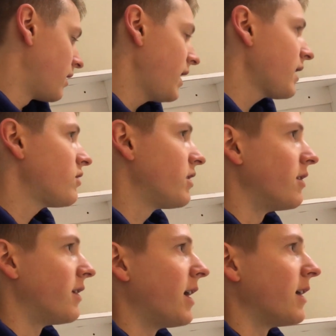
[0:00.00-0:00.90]
That actually
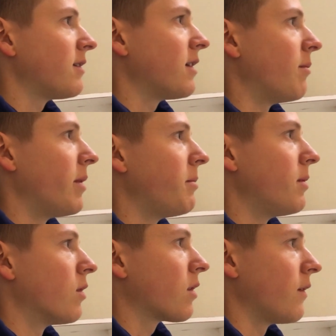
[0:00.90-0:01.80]
is nice. I might
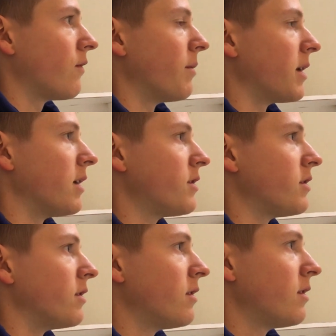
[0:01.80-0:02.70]
be working from the
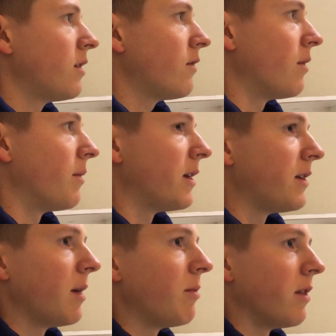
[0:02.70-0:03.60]
kitchen, from that
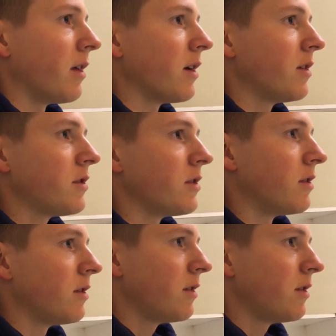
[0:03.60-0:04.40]
table in the kitchen.